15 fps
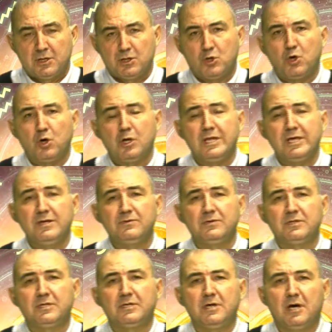calling
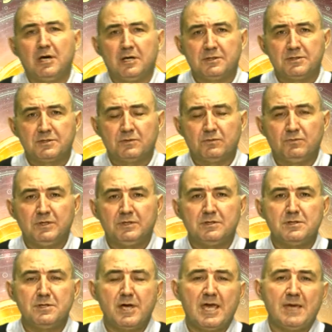the God with the
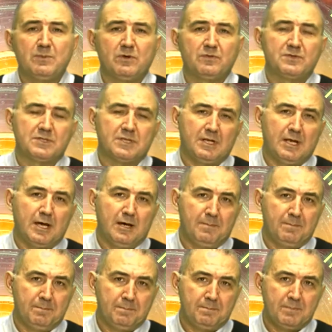name of Salam,
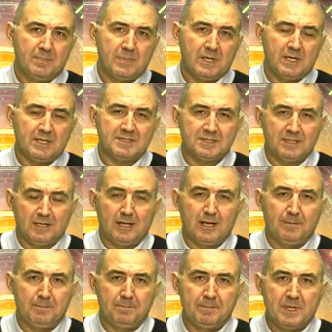As-Salam.